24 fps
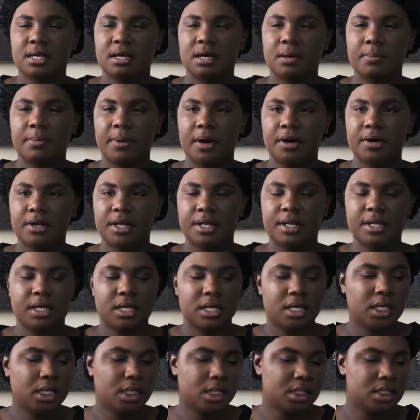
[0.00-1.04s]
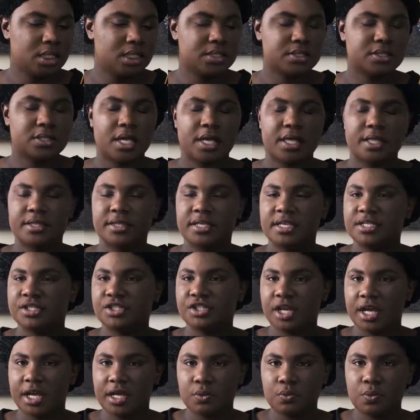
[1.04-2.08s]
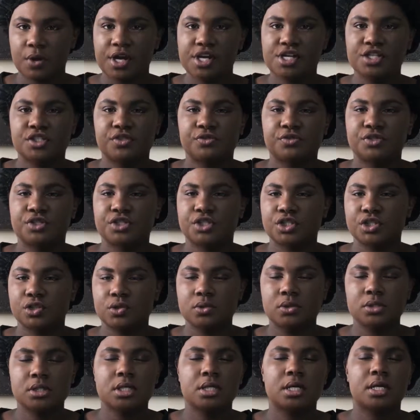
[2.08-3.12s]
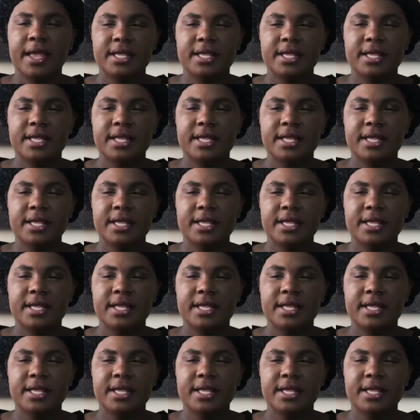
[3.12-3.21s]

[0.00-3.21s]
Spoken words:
about it is the shade range for sure.